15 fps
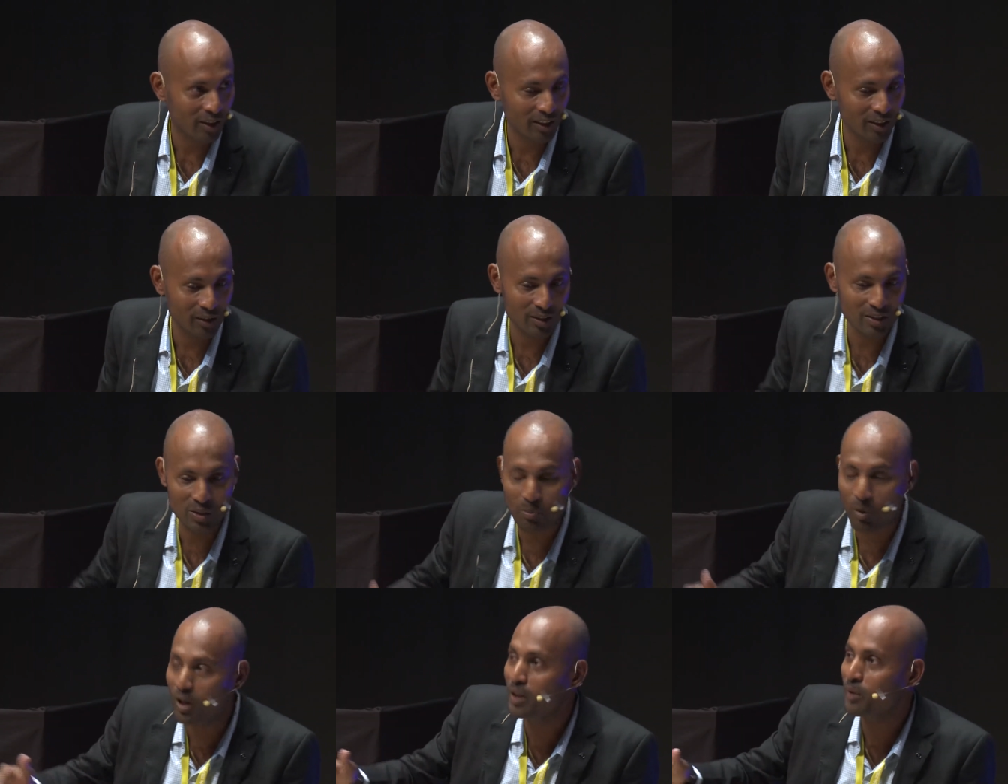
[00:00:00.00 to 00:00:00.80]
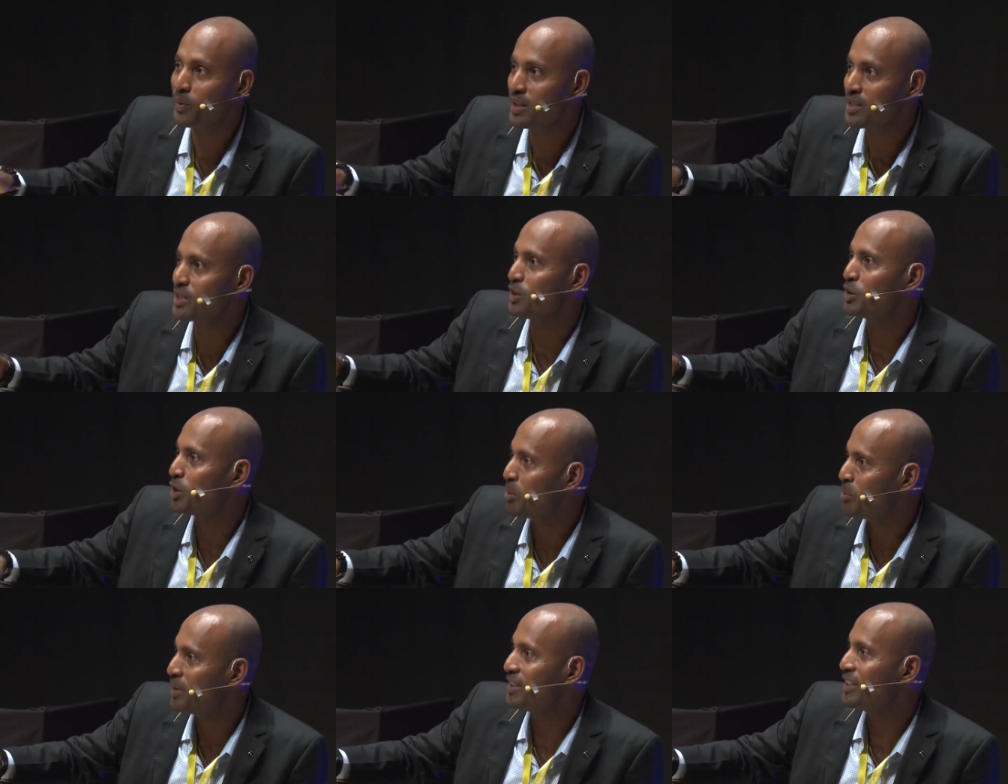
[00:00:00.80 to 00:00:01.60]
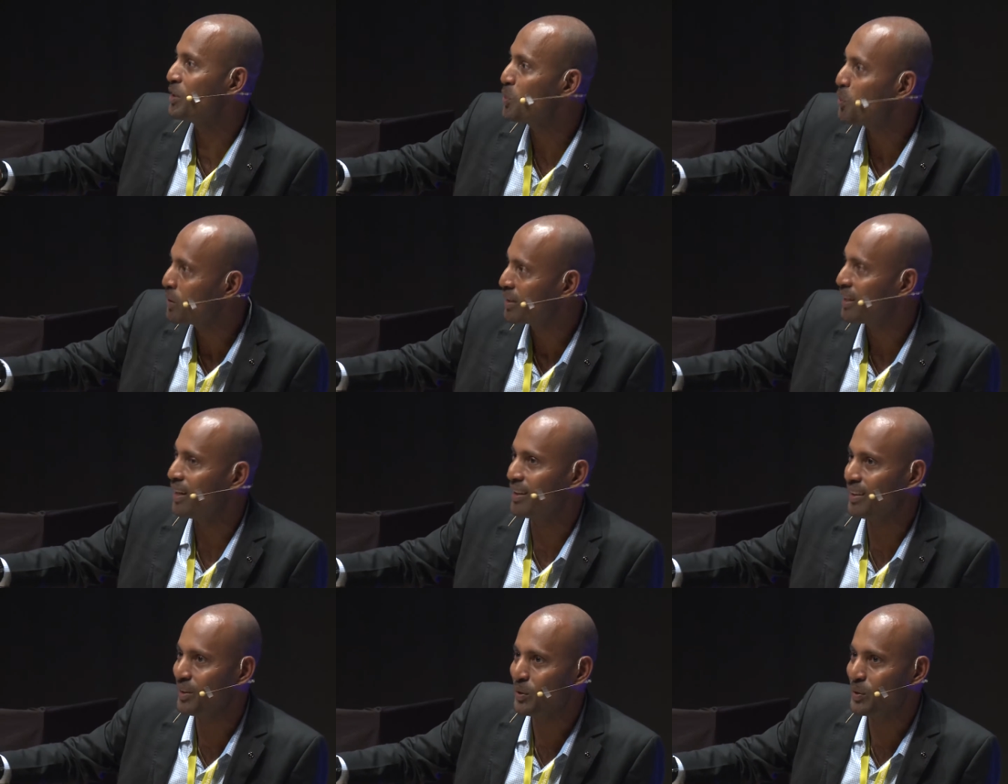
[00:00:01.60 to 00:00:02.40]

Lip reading: The smaller ones, normally they don't get.